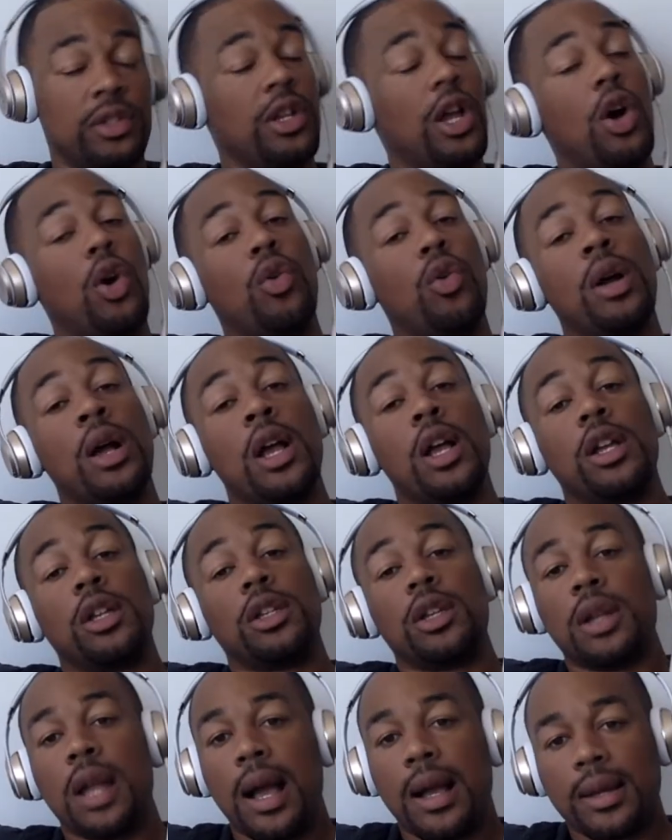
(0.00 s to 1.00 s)
No,
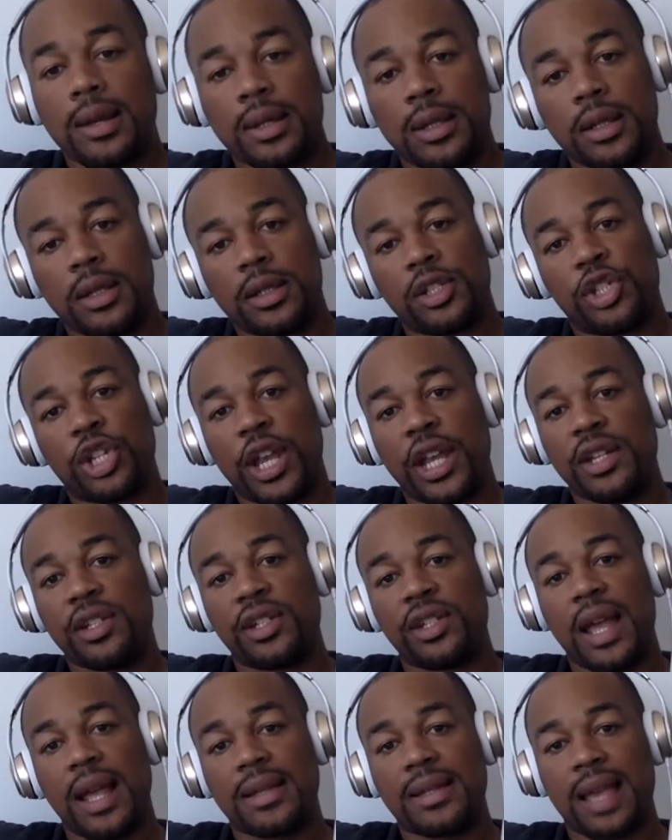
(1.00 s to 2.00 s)
you're not going to change
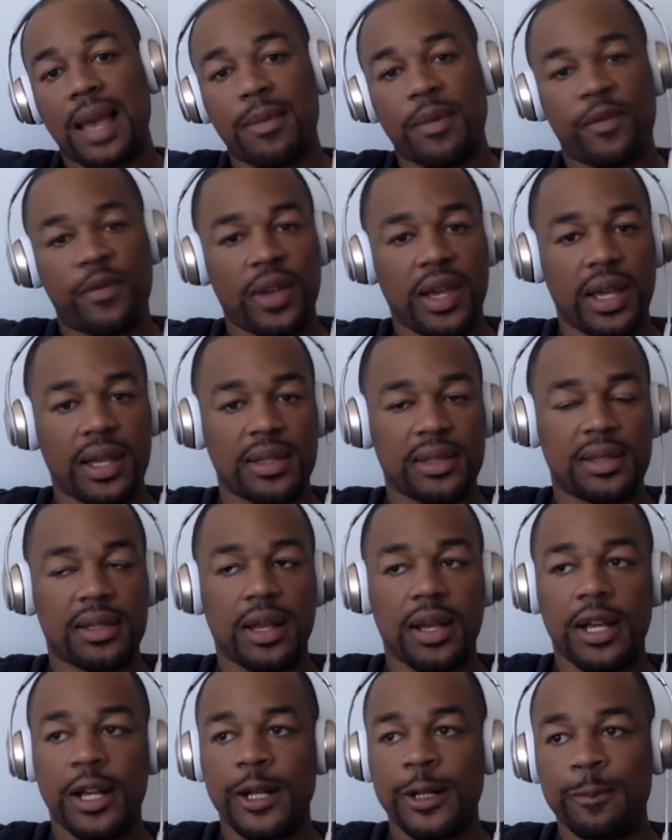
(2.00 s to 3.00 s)
that type of fans.
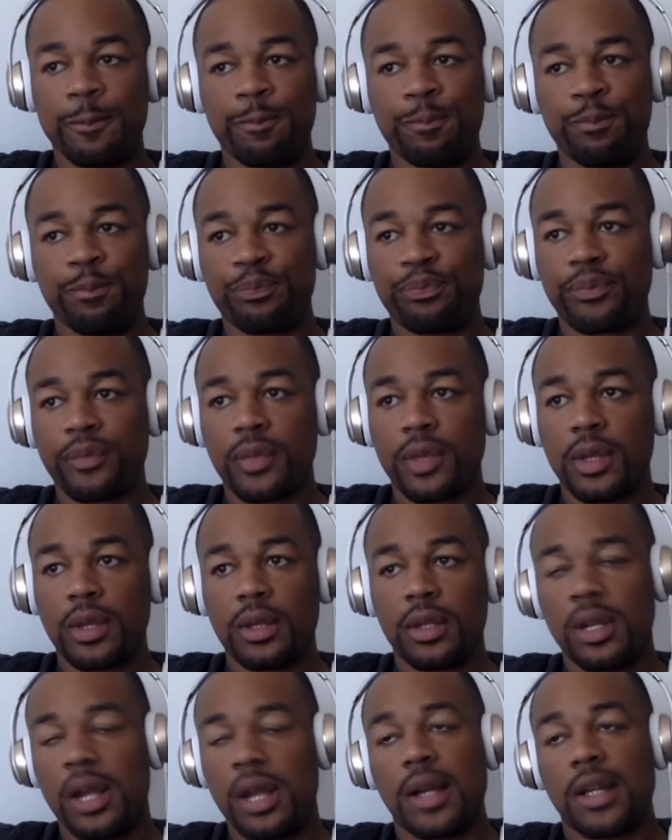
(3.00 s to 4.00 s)
Um,
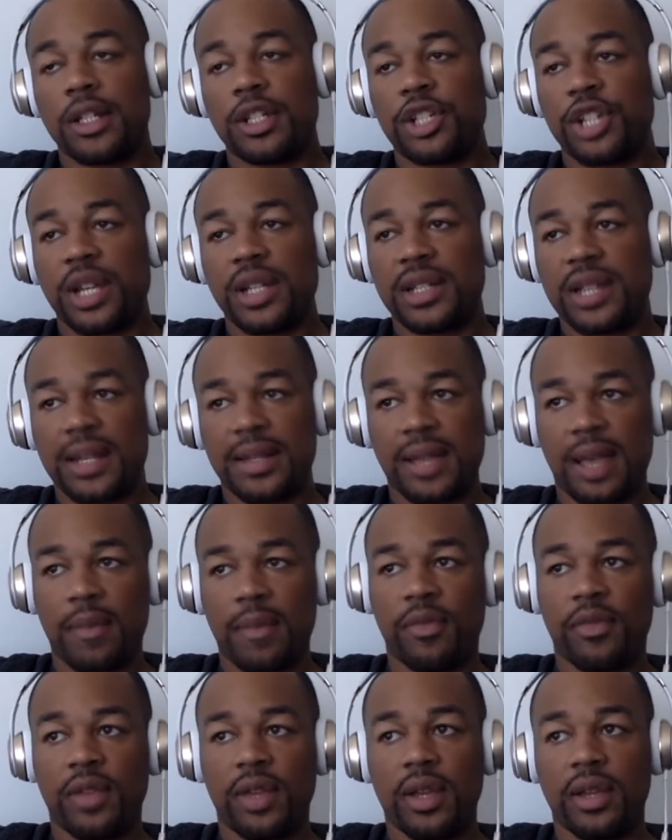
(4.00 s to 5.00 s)
you're not going to change that type
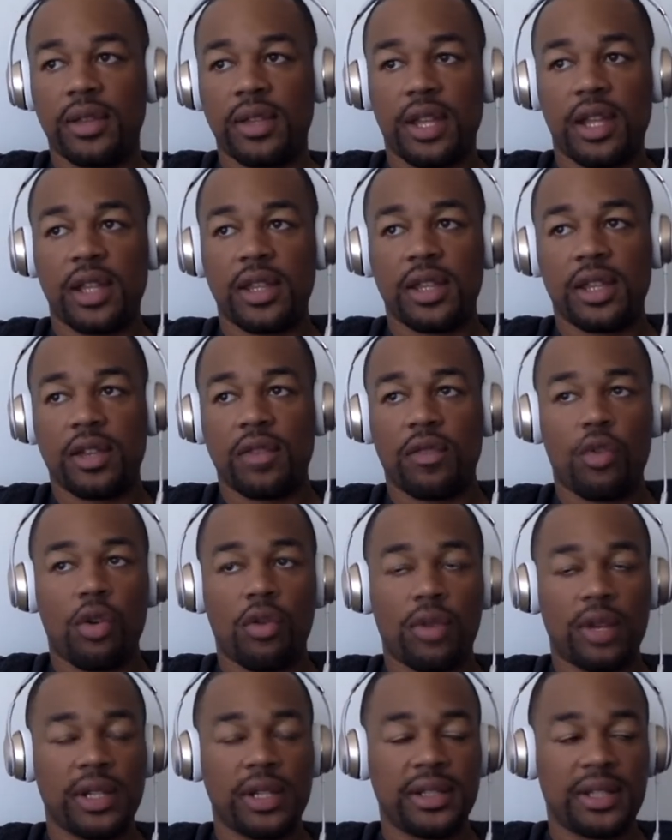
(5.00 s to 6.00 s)
of fan. They, they have
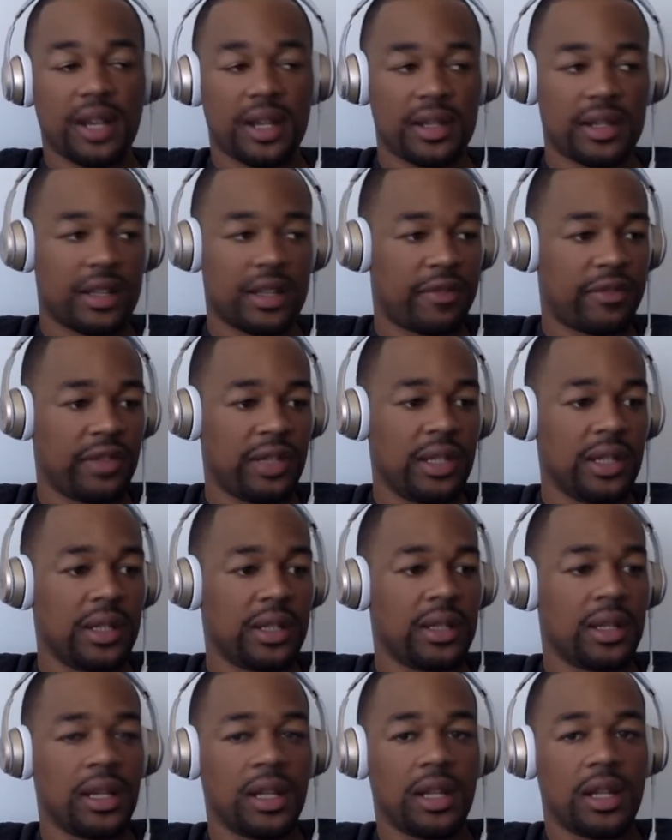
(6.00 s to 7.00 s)
already dug their feet
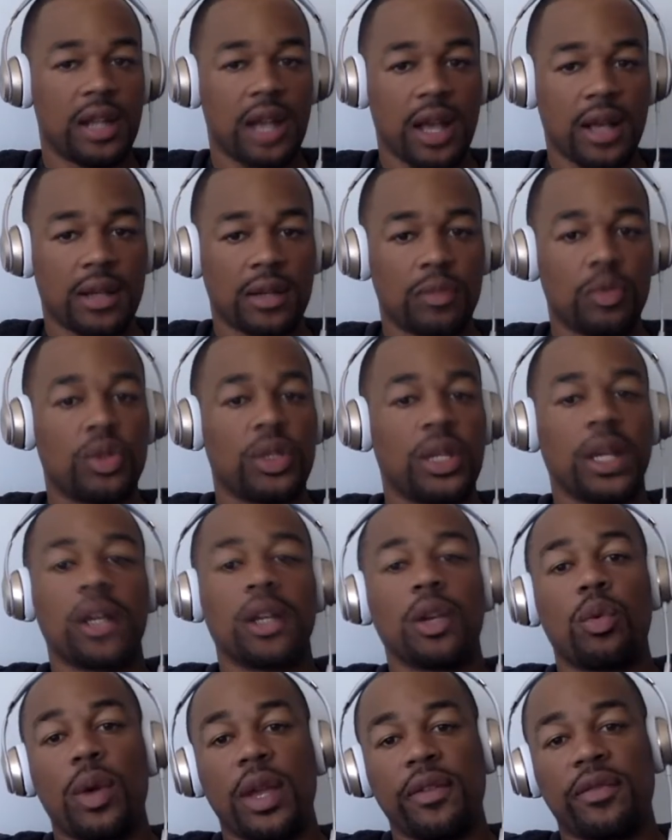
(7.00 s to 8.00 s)
in, and they're not going to move. They're going
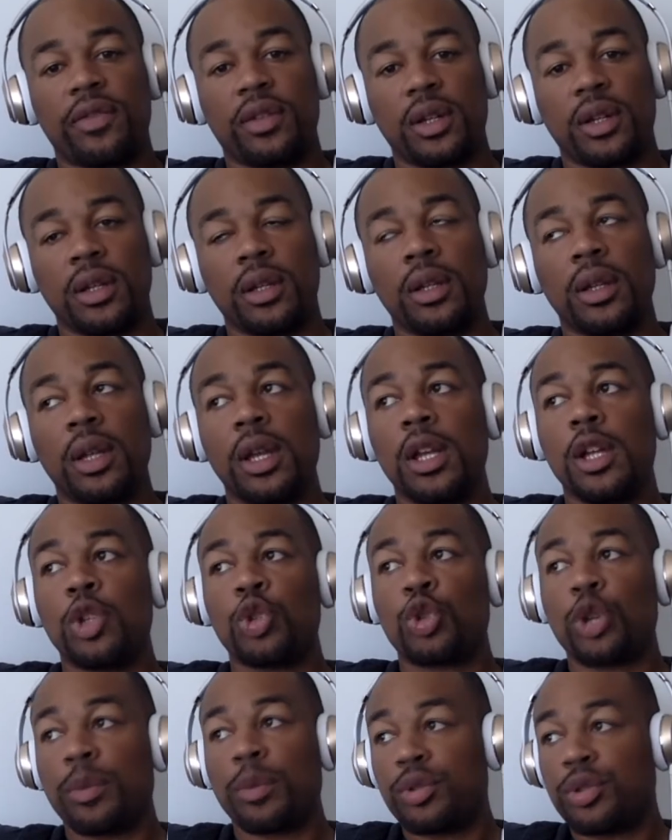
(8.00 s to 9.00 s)
to wait for the
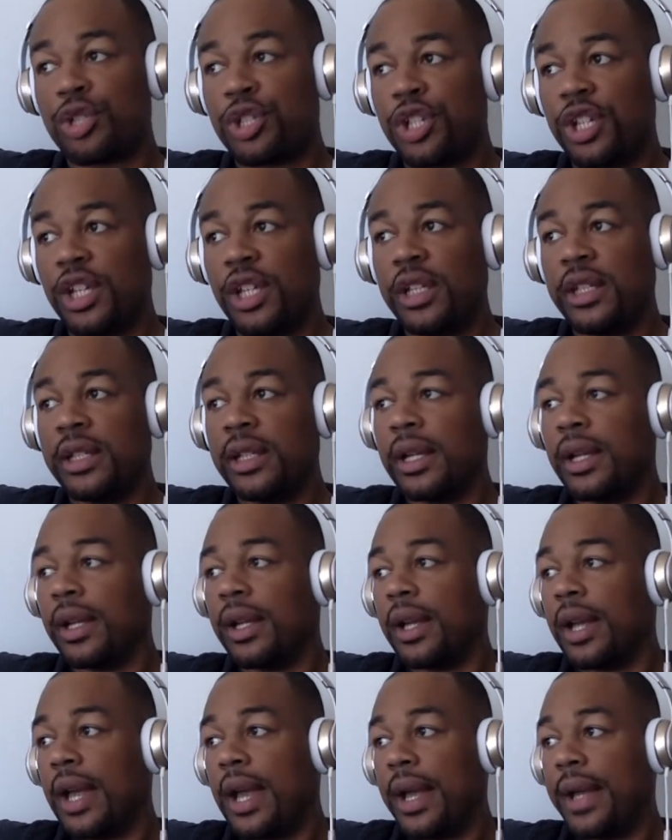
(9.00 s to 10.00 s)
Triple G
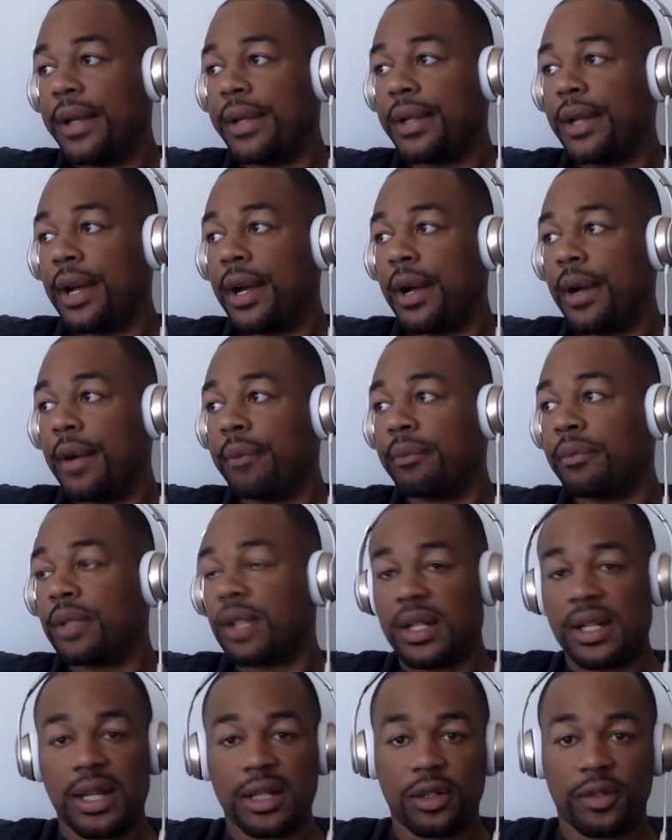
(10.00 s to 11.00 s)
and um,
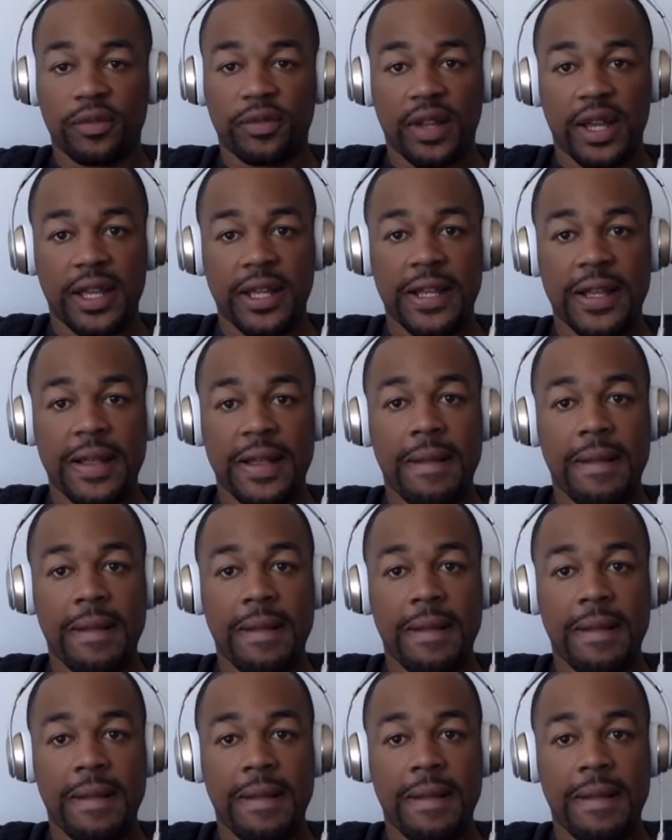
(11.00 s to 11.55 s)
Canelo fight.